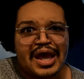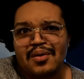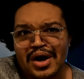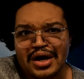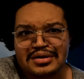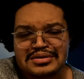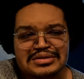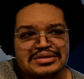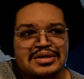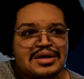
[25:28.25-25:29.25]
it
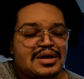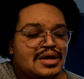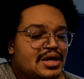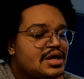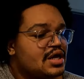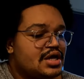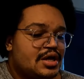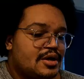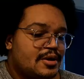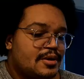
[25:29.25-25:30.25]
works. It